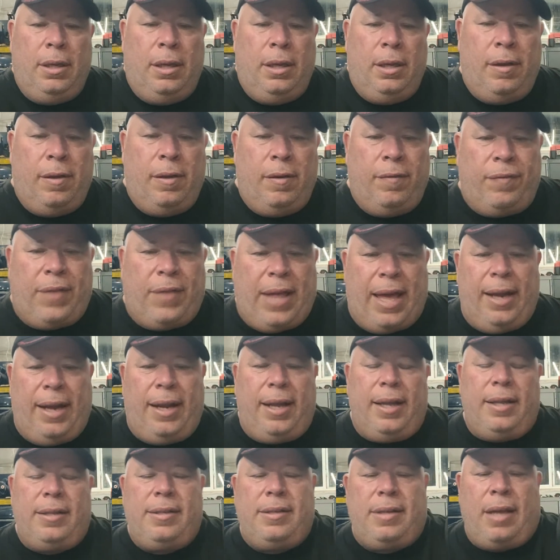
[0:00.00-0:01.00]

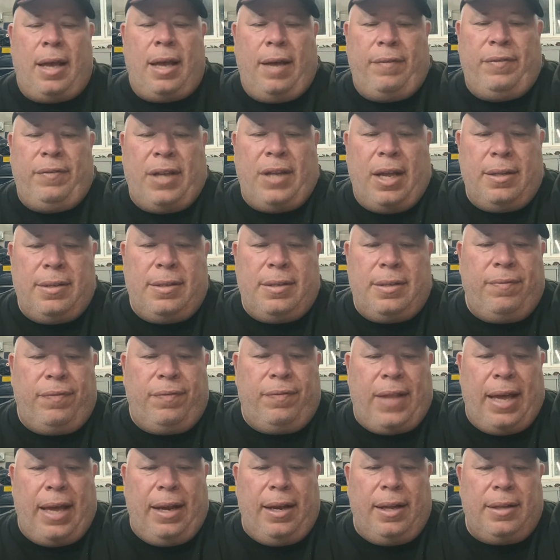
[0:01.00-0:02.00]
Flatheads, I've done some
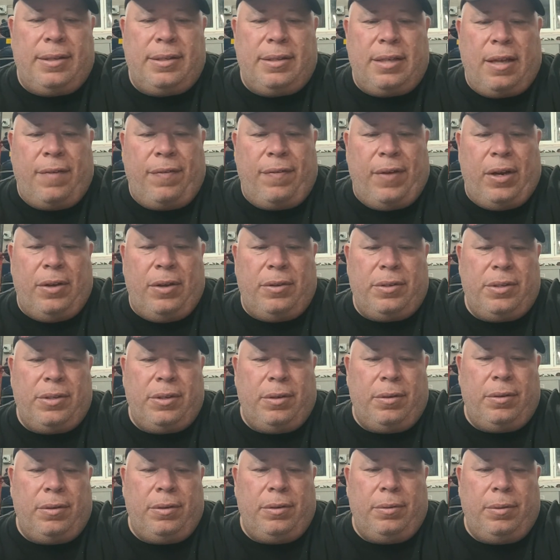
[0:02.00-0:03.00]
flathead stuff. I just
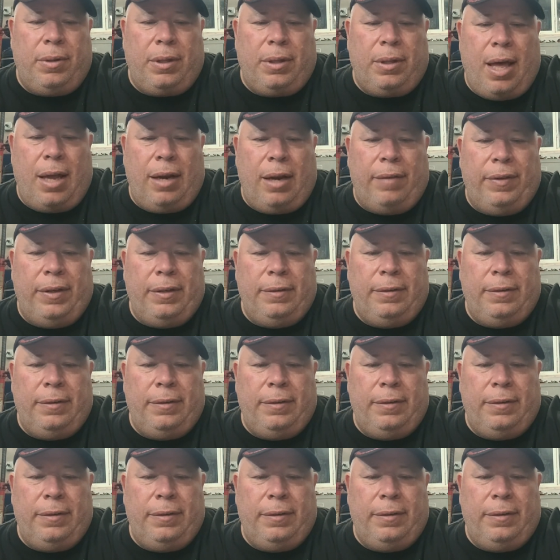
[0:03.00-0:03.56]
don't do a lot of it.